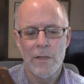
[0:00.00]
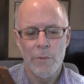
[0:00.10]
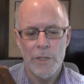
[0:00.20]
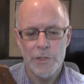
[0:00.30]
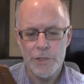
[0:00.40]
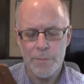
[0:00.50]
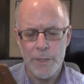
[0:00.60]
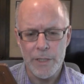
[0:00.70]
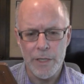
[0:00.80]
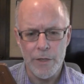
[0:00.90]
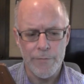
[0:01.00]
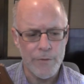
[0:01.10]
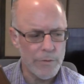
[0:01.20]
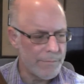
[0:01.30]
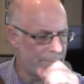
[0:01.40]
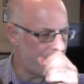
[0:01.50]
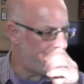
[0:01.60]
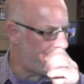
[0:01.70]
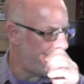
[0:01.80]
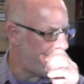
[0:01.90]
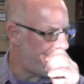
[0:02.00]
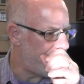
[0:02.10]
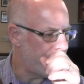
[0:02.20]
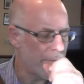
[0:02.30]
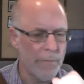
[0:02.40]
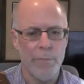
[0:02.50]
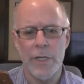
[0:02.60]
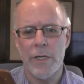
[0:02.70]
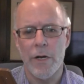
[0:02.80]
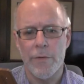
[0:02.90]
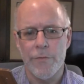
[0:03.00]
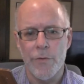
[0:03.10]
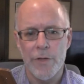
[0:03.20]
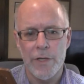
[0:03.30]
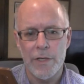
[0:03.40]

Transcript: Well, just be careful. Be careful.